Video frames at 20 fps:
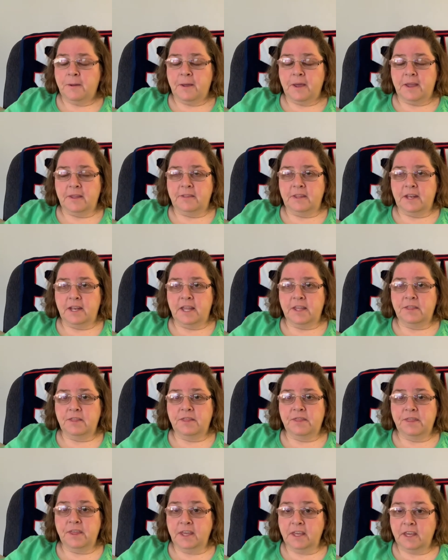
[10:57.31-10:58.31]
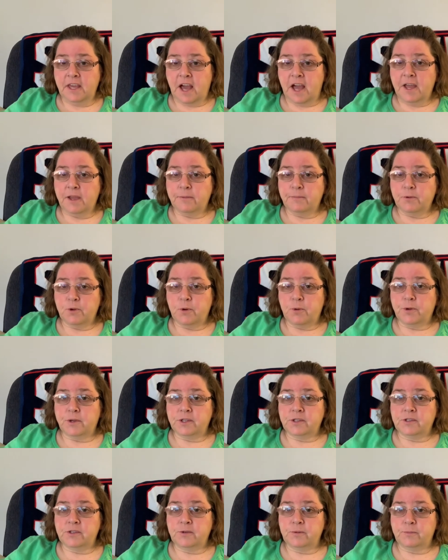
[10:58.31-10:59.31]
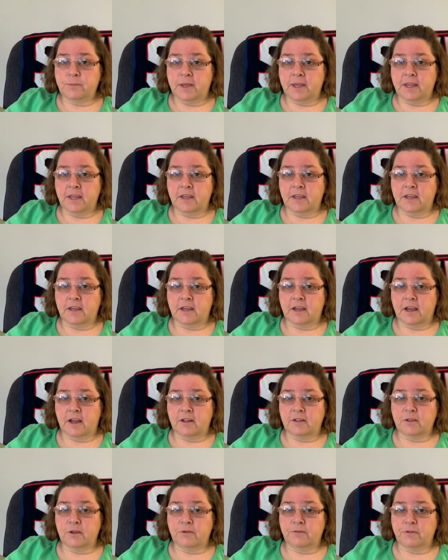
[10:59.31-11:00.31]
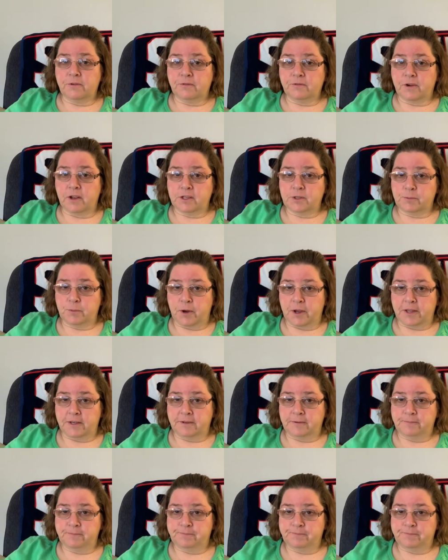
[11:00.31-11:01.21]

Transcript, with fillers: And then I think I'm going to make a loaf of fresh bread